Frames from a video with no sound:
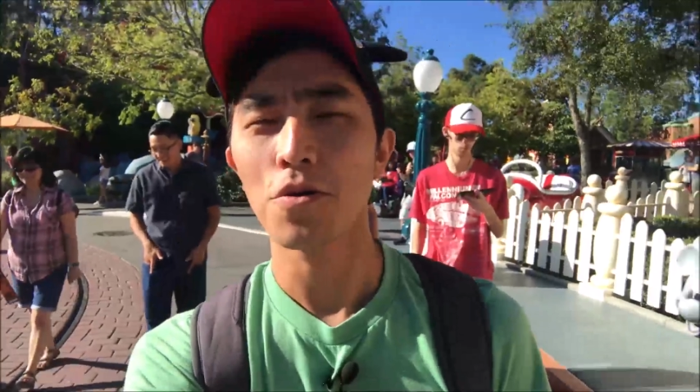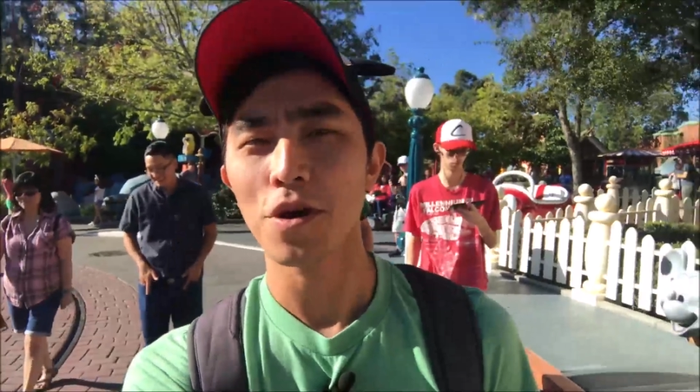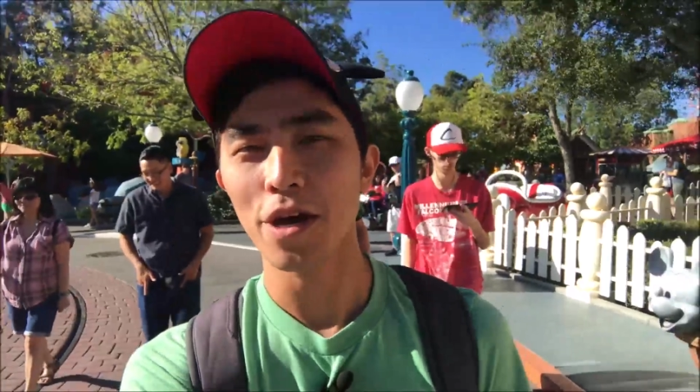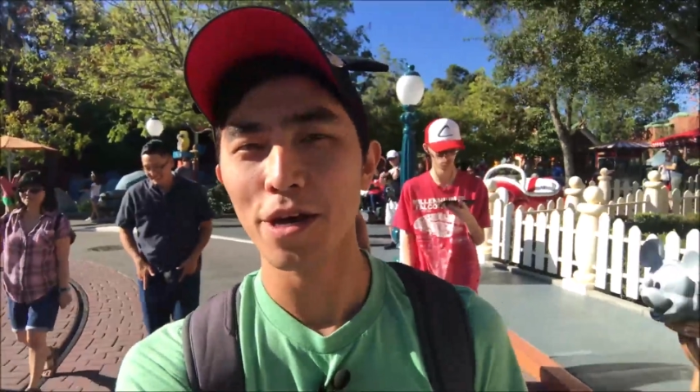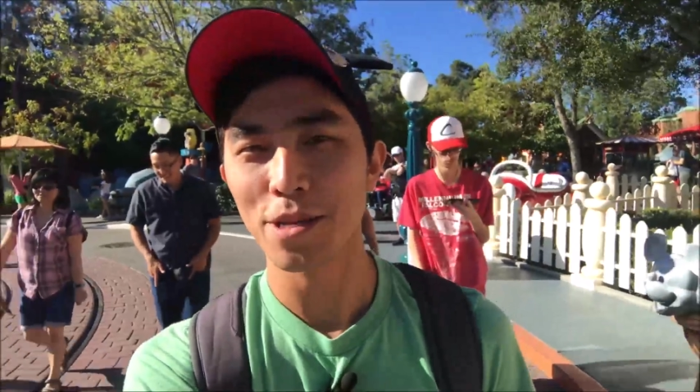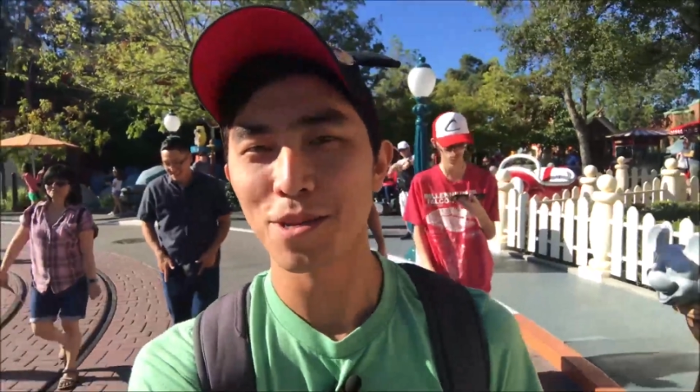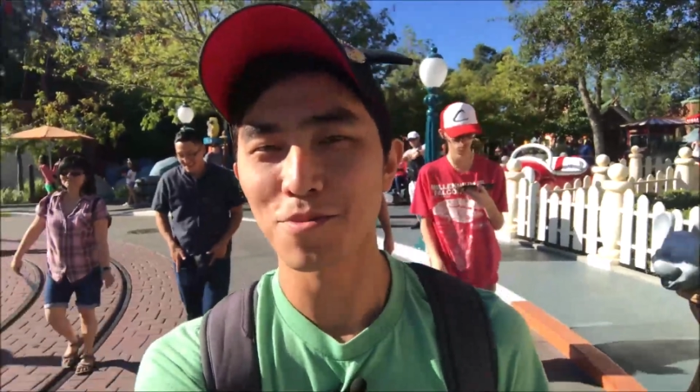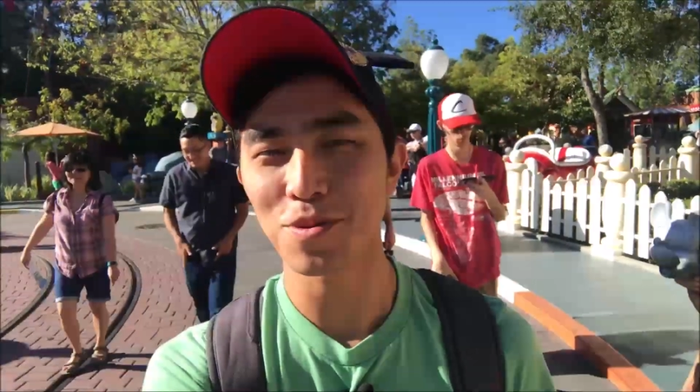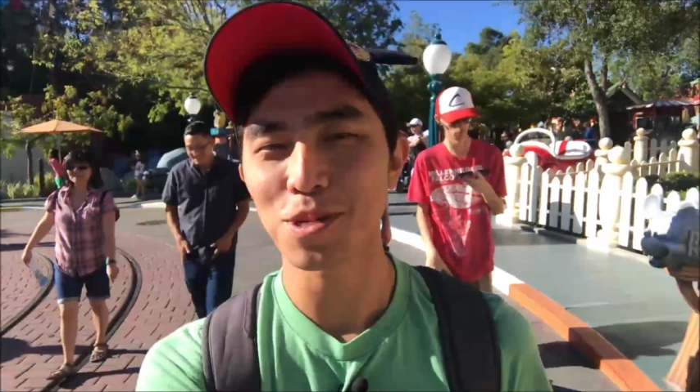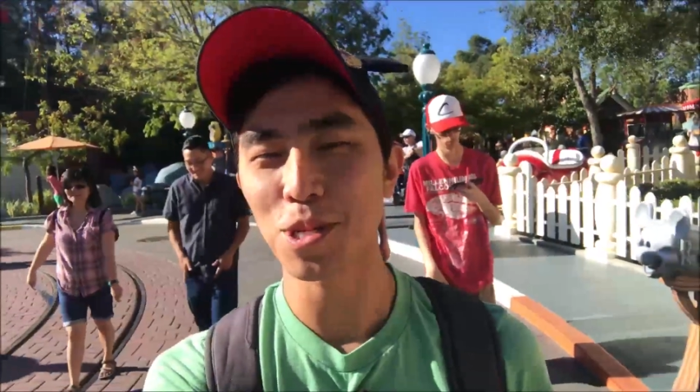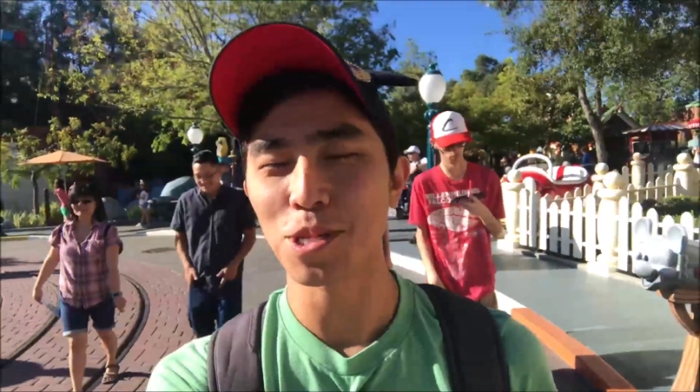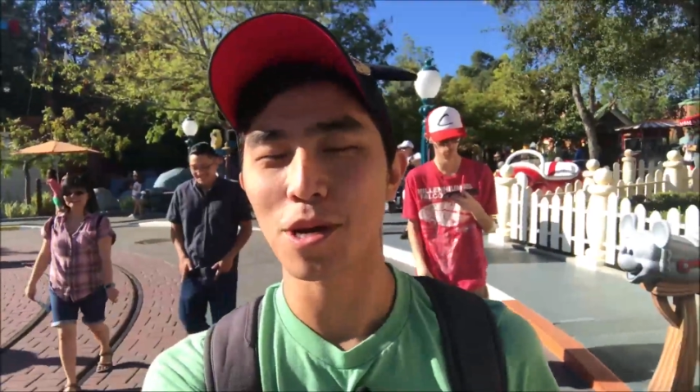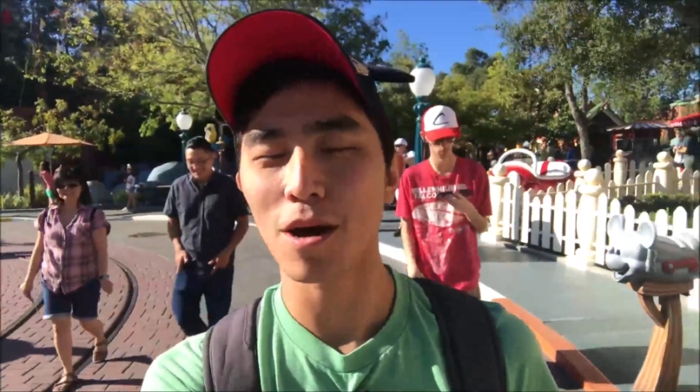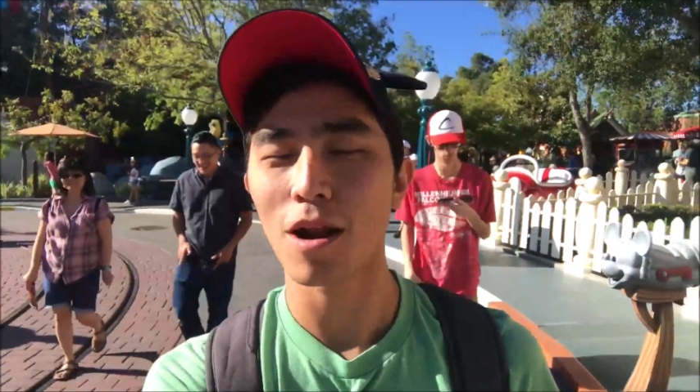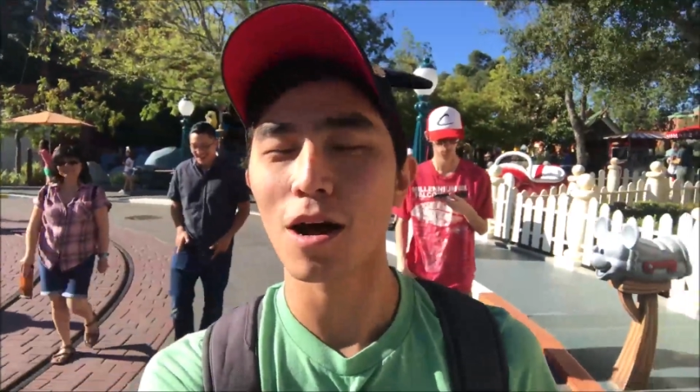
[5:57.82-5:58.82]
Okay, so we
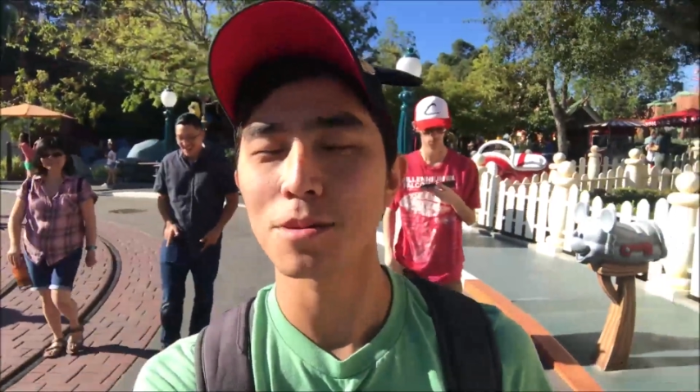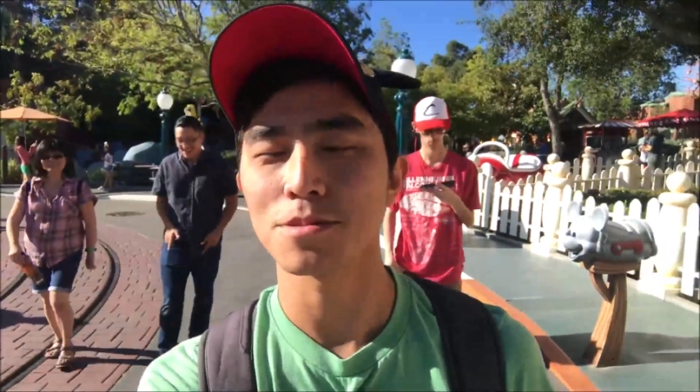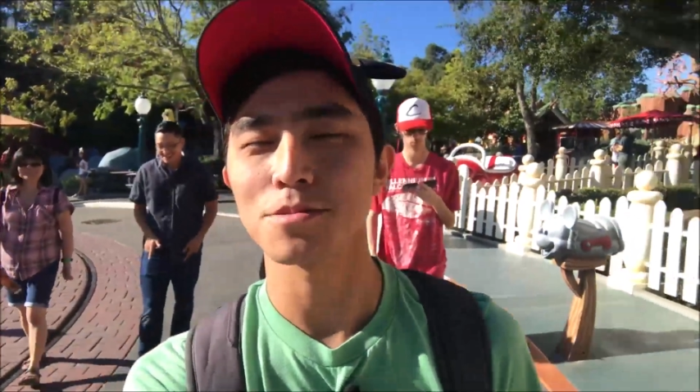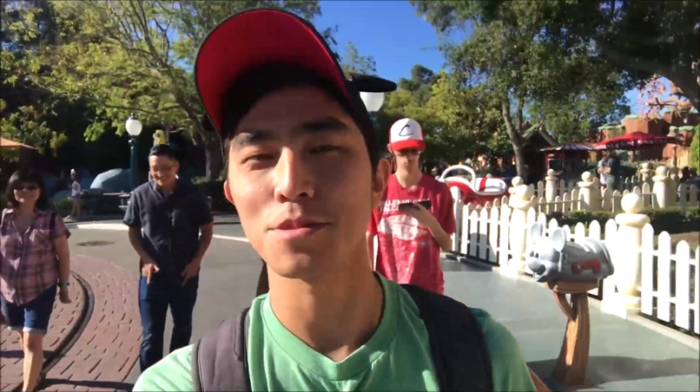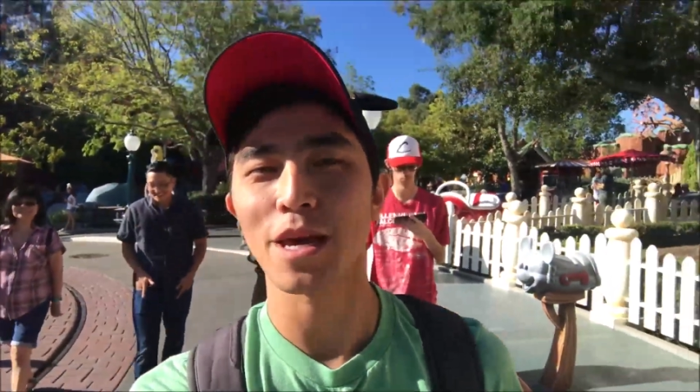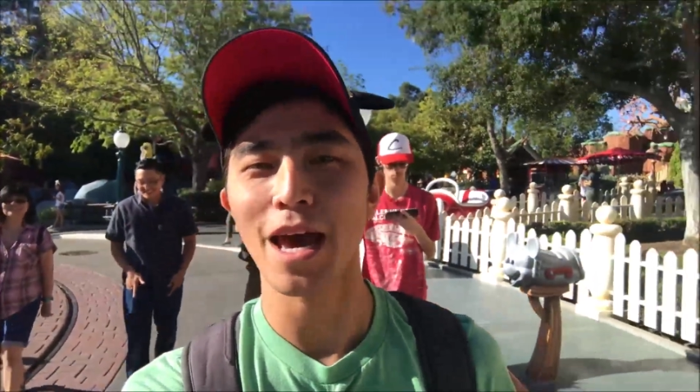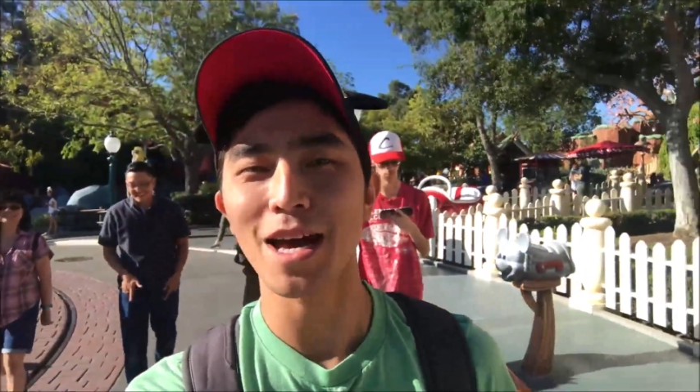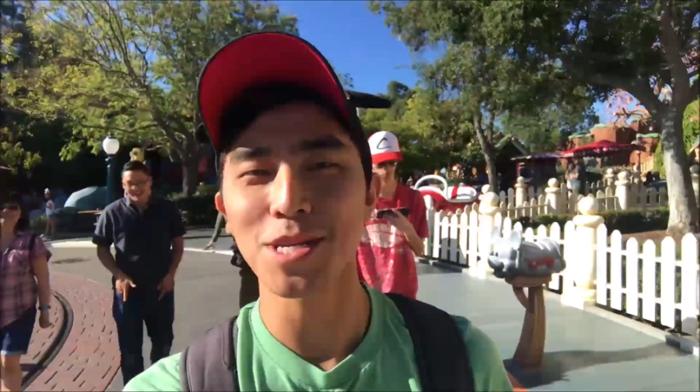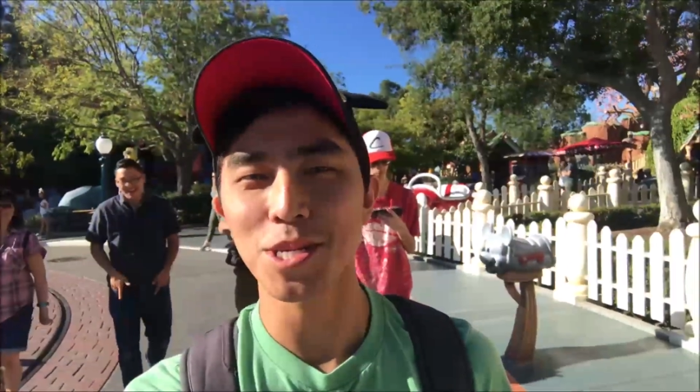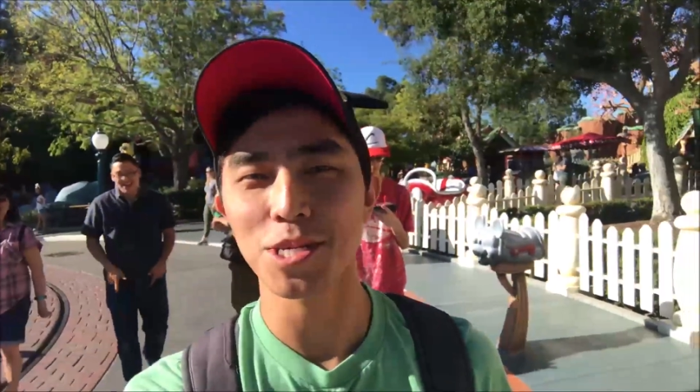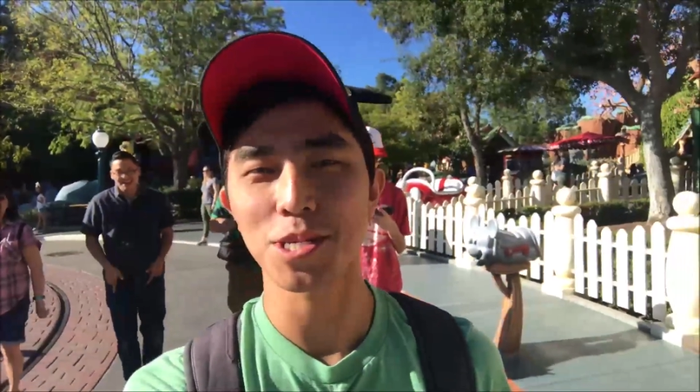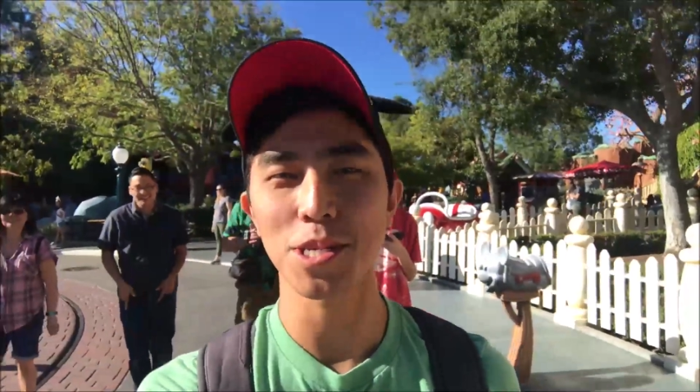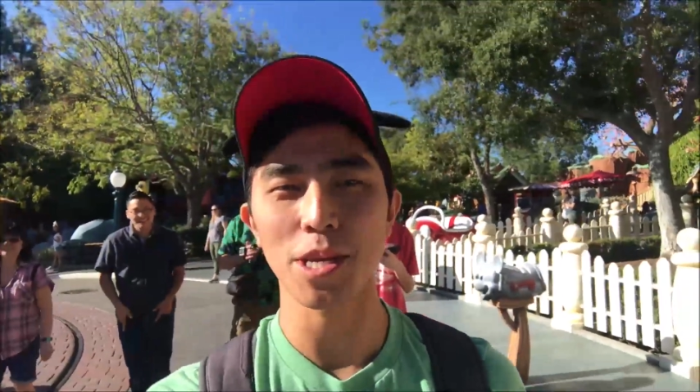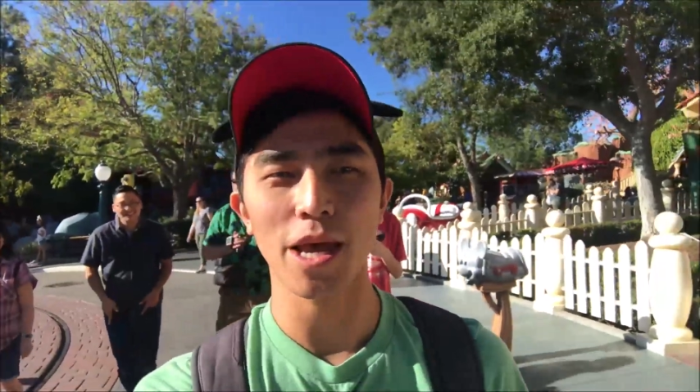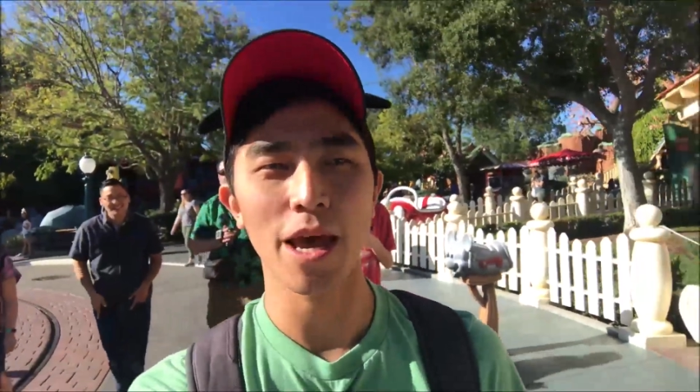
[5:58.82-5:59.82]
just got off of
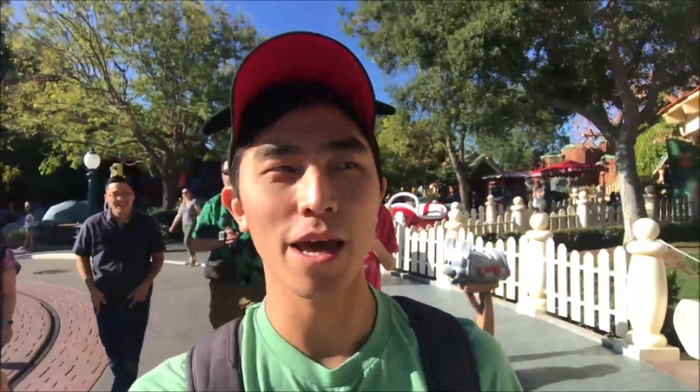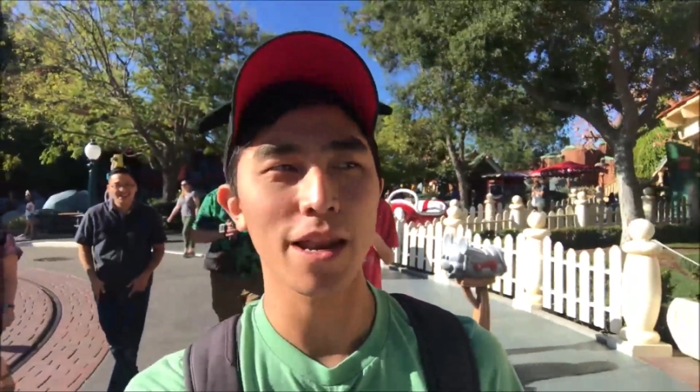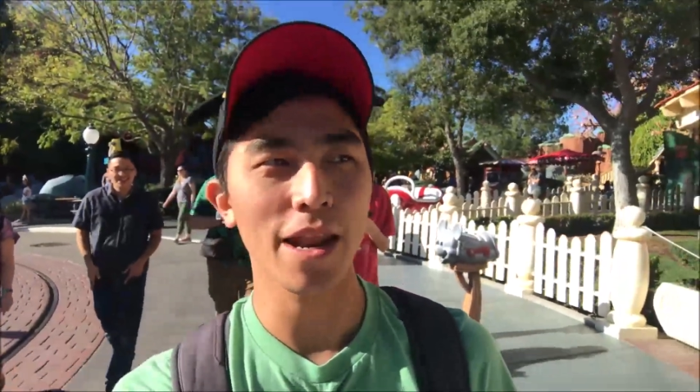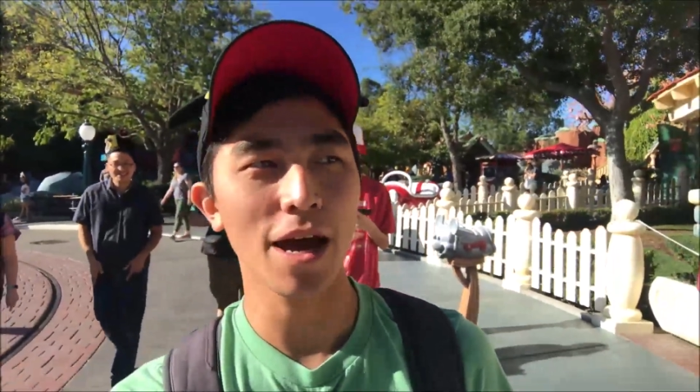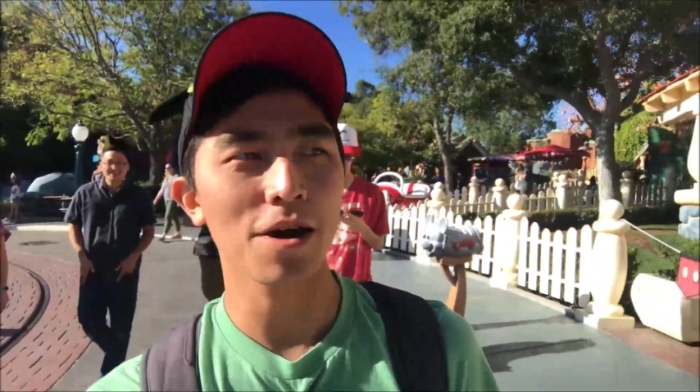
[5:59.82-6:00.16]
gadgets and